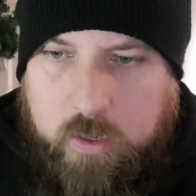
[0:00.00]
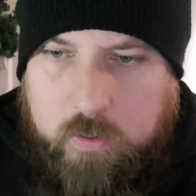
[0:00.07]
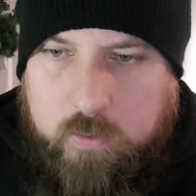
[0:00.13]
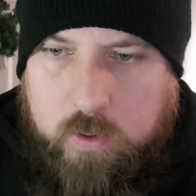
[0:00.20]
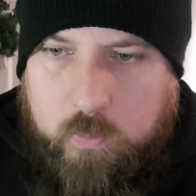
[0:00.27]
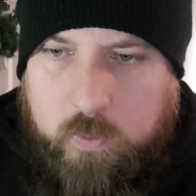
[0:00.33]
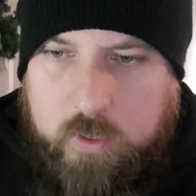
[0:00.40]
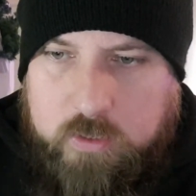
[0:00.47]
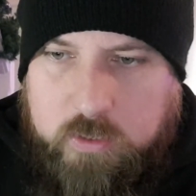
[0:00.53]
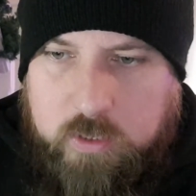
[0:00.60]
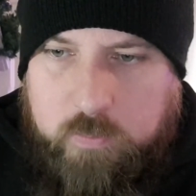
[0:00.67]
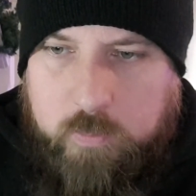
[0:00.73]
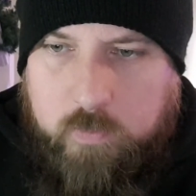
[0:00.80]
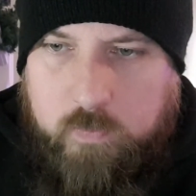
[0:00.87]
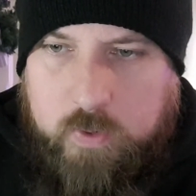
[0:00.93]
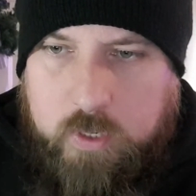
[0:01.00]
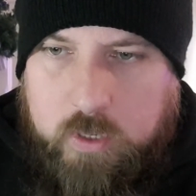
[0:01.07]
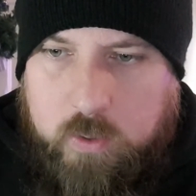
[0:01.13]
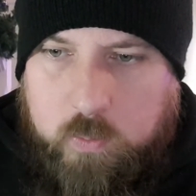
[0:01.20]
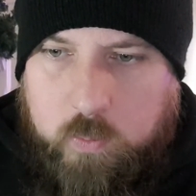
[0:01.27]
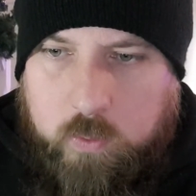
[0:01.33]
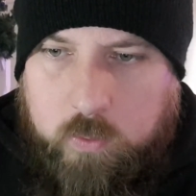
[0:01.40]
I don't know why I said
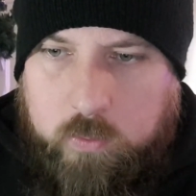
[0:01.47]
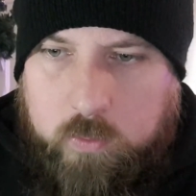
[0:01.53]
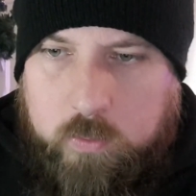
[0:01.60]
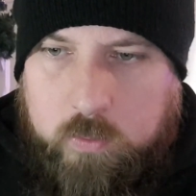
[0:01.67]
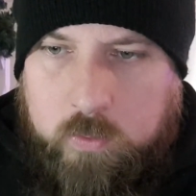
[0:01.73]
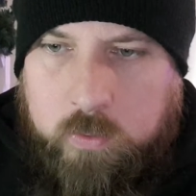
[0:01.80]
merino wool.